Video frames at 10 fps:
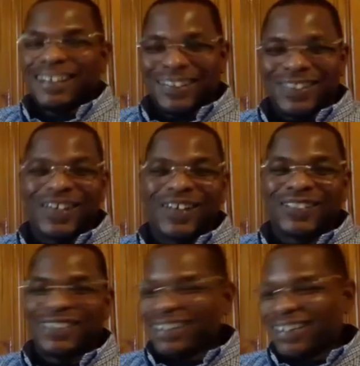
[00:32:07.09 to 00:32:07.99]
You
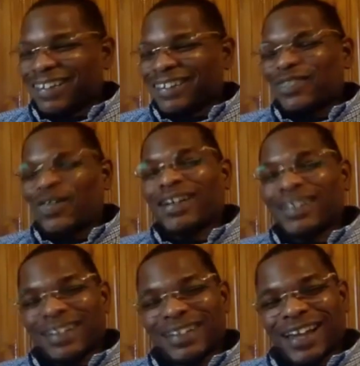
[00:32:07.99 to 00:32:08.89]
know. So I
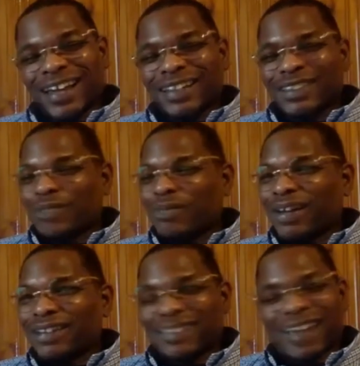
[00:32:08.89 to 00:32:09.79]
did that, and
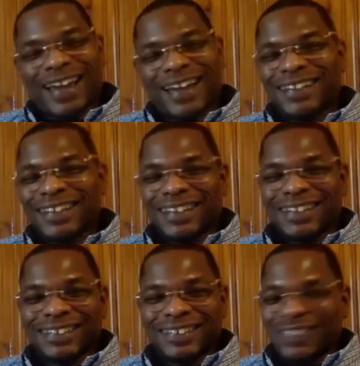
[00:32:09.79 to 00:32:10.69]
somebody signed it,
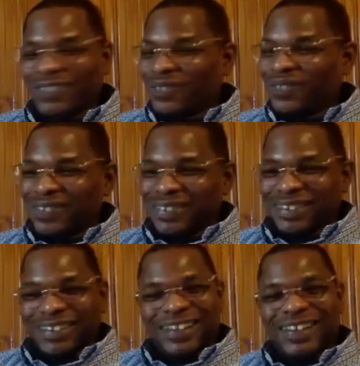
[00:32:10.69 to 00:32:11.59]
and
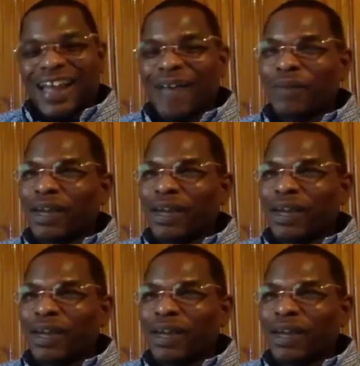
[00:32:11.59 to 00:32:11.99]
I